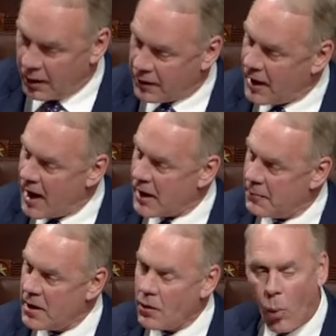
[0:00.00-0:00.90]
On our
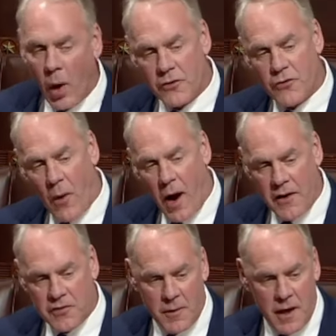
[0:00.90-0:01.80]
economy, what
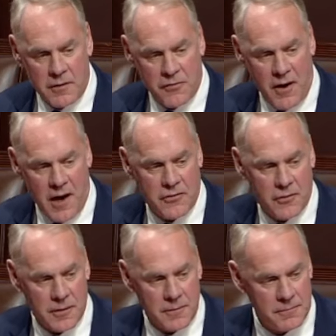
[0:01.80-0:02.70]
drives
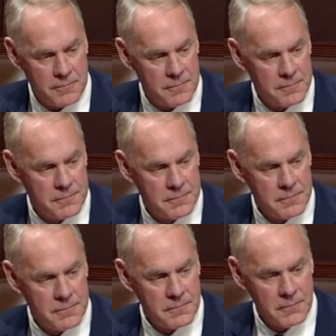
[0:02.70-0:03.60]
manufacturing?
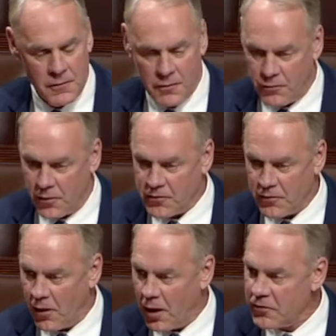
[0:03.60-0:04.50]

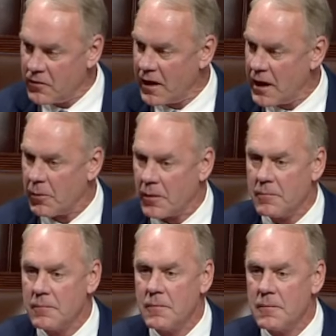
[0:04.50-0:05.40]
First of all, is
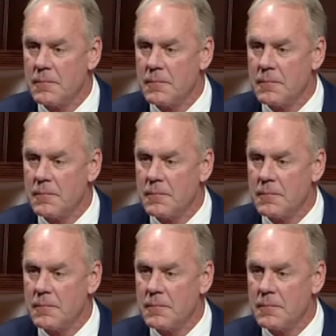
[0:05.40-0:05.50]
labor